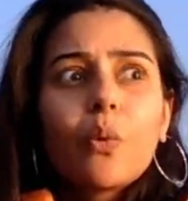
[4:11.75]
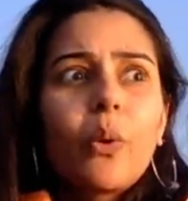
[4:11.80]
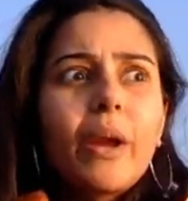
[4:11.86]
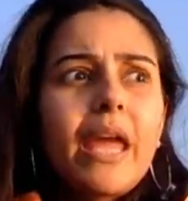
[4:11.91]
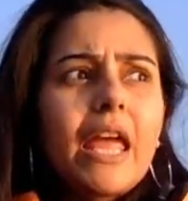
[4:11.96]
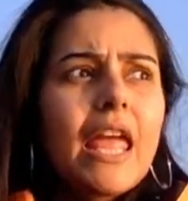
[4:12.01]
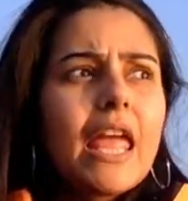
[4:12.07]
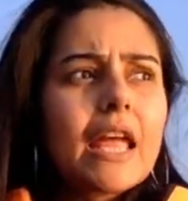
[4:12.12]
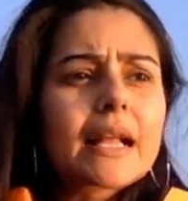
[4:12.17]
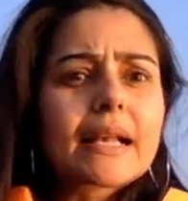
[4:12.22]

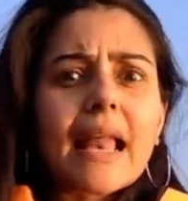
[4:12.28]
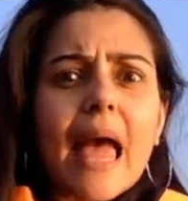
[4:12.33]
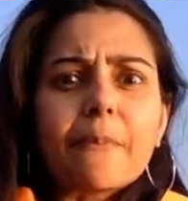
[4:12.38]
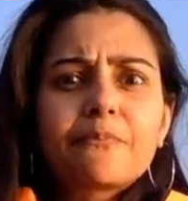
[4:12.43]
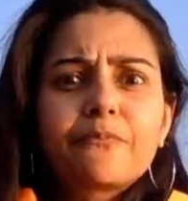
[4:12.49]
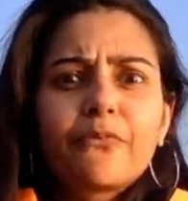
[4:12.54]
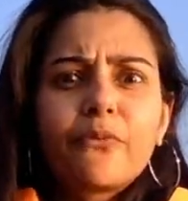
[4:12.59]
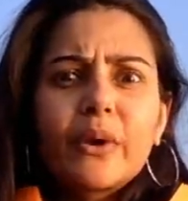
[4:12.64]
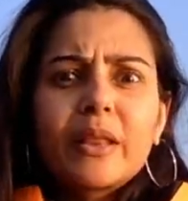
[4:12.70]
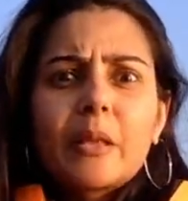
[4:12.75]
We clap
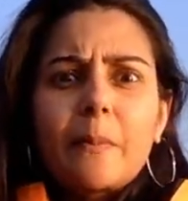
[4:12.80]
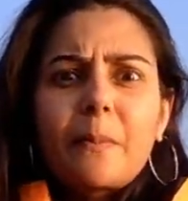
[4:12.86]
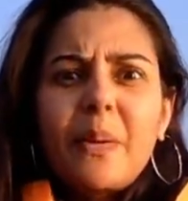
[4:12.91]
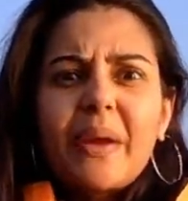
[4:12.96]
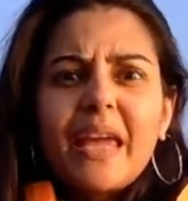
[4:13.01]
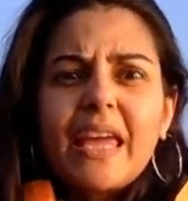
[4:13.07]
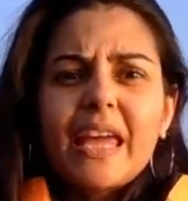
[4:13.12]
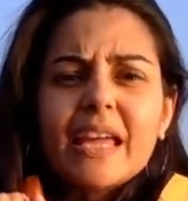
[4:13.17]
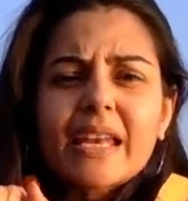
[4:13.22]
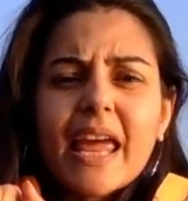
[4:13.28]
with the
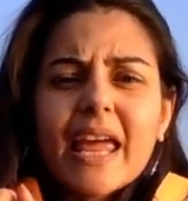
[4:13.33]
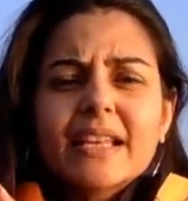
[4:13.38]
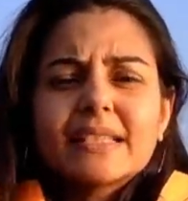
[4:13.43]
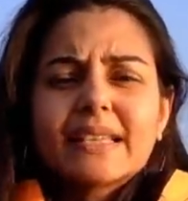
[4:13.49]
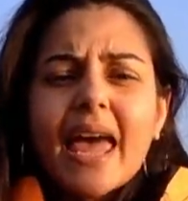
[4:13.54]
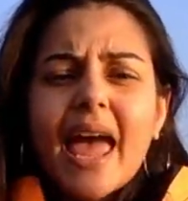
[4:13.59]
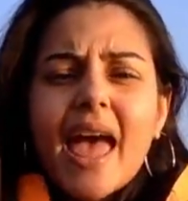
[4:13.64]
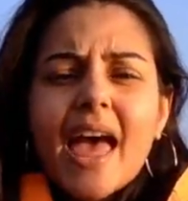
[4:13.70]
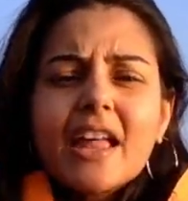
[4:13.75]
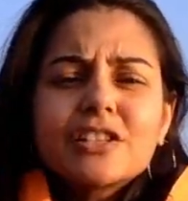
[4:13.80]
beat and
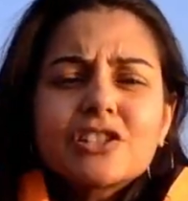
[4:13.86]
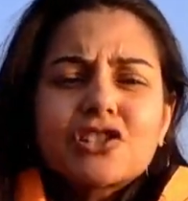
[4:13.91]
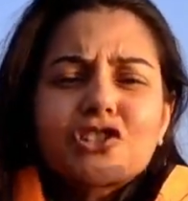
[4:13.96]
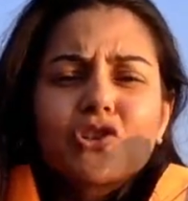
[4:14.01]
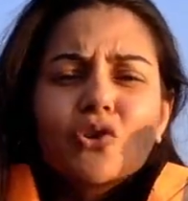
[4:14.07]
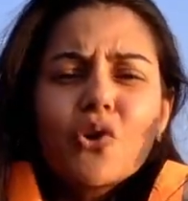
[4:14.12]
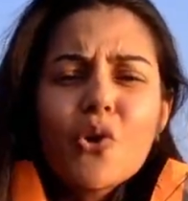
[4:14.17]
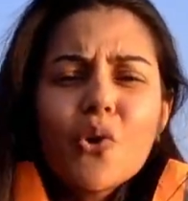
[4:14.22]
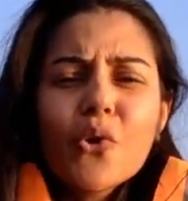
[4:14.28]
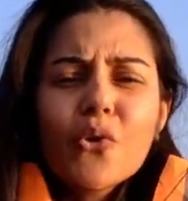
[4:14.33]
dance
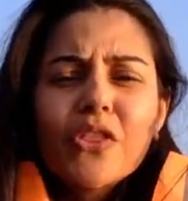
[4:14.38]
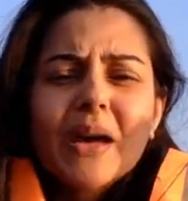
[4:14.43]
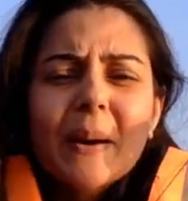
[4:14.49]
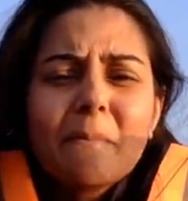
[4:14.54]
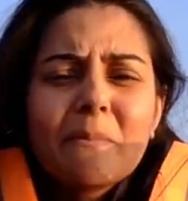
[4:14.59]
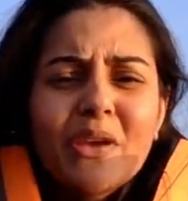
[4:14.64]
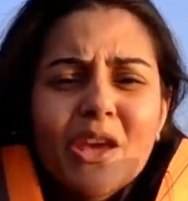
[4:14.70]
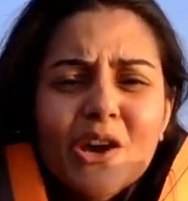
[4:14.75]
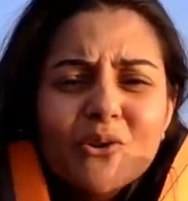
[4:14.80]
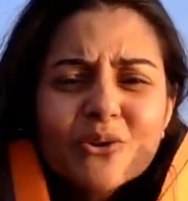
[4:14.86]
to the
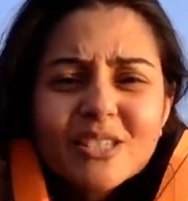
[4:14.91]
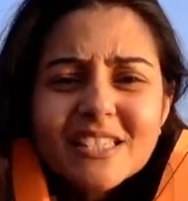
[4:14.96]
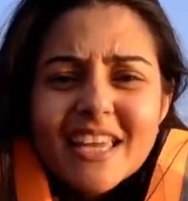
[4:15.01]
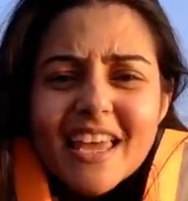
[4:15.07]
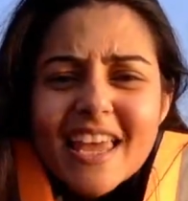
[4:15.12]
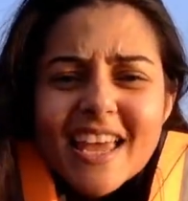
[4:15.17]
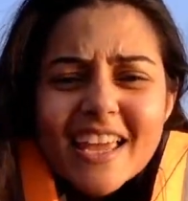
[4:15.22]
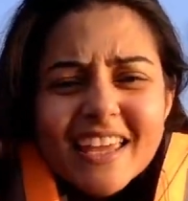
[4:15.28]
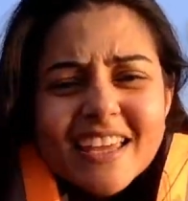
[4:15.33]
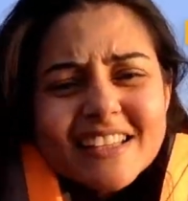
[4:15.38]

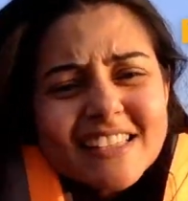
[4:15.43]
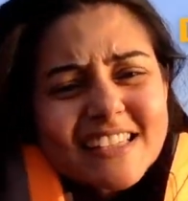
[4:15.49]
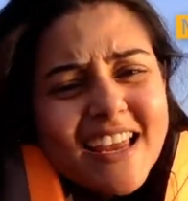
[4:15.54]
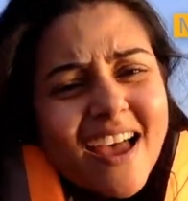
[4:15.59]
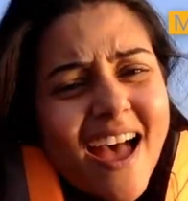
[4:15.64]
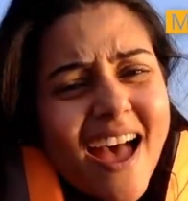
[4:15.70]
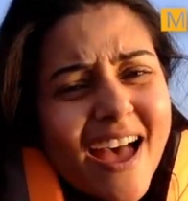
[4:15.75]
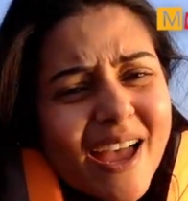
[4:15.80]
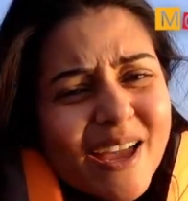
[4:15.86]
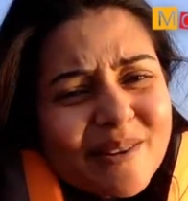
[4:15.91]
music. It's
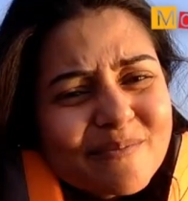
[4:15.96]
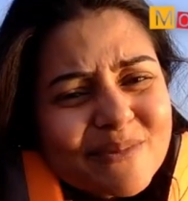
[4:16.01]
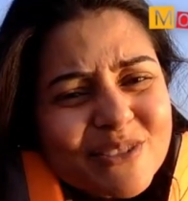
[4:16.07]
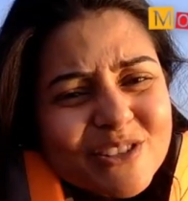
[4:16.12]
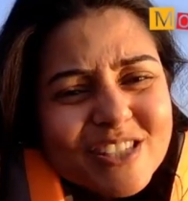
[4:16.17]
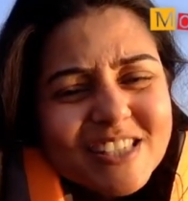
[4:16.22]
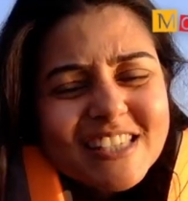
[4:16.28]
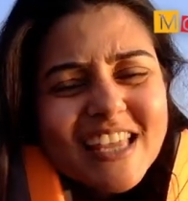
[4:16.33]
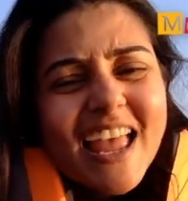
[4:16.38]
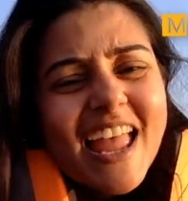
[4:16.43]
time
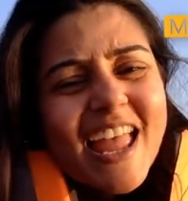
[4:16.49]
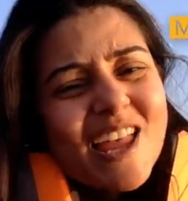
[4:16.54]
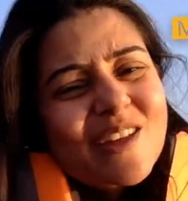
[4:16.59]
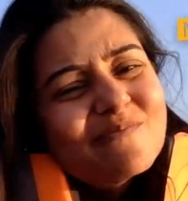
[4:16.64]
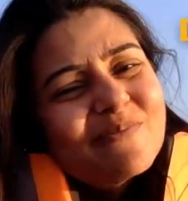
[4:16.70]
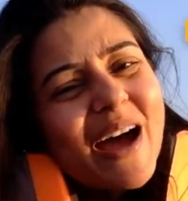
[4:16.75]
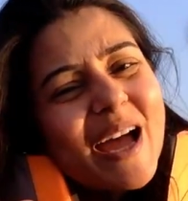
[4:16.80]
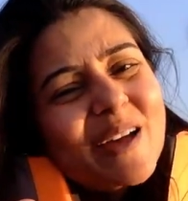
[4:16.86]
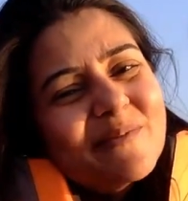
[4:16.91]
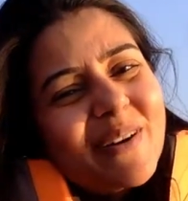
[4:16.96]
to say
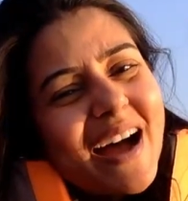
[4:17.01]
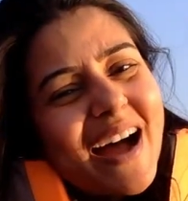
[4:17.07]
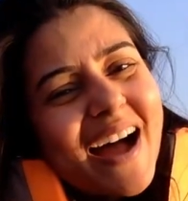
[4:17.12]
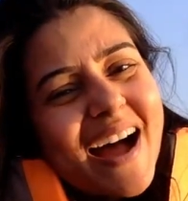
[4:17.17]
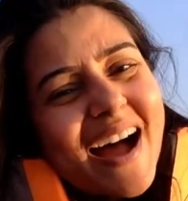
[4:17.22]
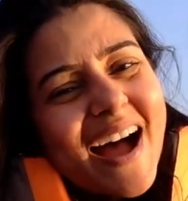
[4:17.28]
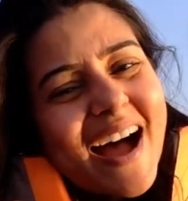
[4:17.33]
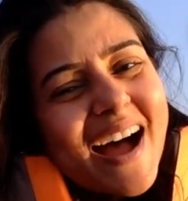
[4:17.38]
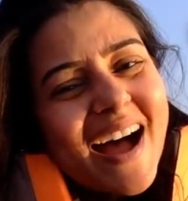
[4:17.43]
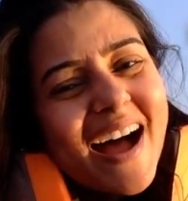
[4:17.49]
bye
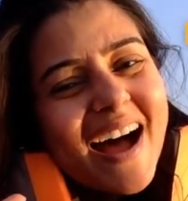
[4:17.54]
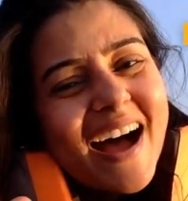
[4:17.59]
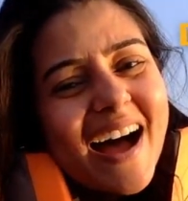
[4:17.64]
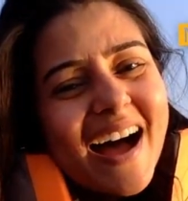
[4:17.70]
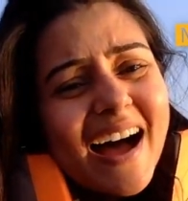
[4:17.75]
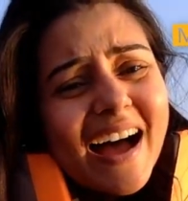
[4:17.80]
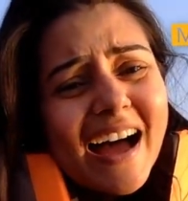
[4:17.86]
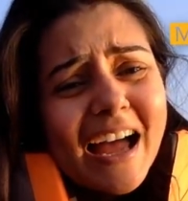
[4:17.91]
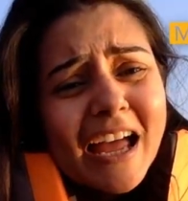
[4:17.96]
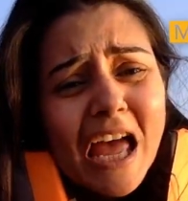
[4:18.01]

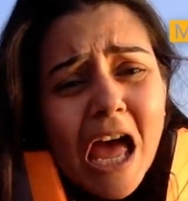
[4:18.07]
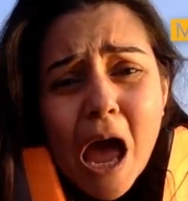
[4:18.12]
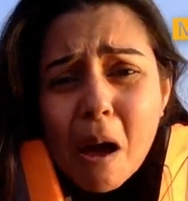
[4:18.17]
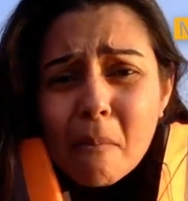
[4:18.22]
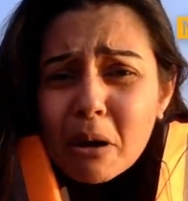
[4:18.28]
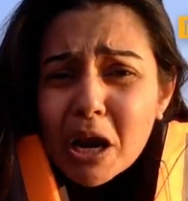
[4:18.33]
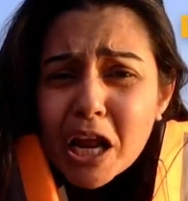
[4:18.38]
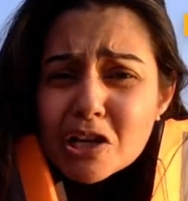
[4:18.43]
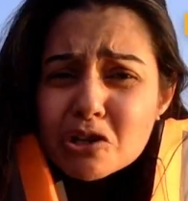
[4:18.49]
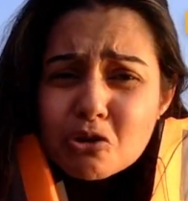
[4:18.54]
bye.
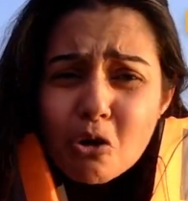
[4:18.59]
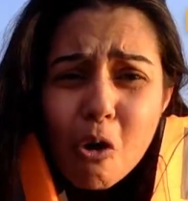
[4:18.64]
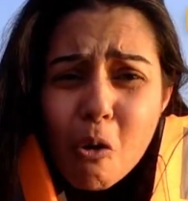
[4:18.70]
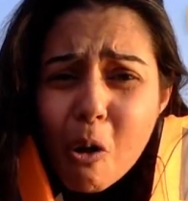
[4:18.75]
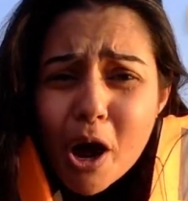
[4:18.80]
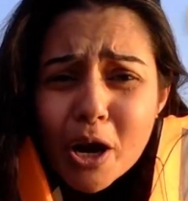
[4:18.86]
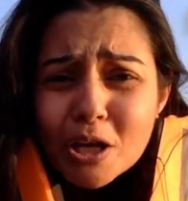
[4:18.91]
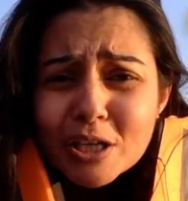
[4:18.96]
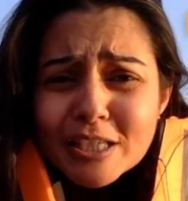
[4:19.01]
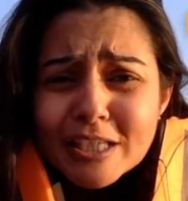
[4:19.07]
But I don't
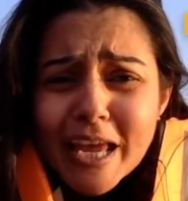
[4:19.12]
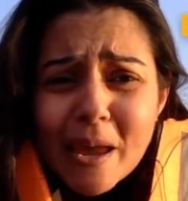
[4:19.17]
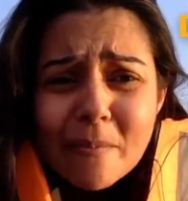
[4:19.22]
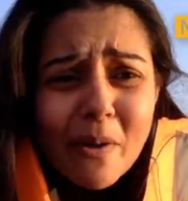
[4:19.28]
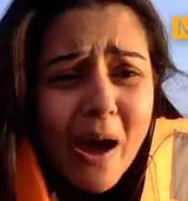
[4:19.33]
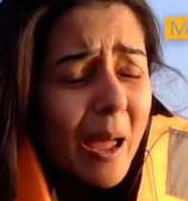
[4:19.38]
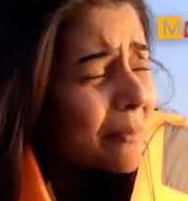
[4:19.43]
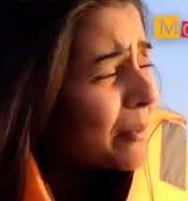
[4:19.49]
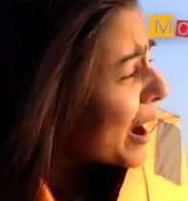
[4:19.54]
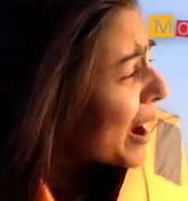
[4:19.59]
want to say bye